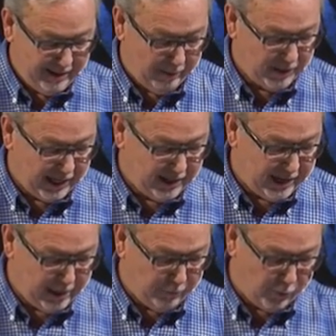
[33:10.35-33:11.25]
That was
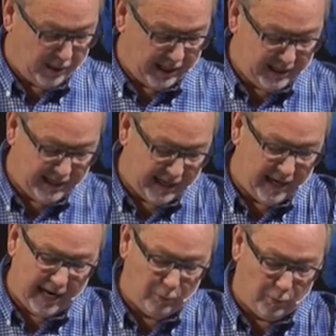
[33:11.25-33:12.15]
1984. In
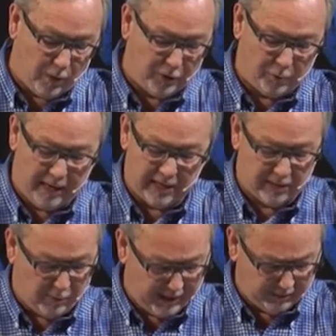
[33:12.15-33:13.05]
1999, when Walter passed away,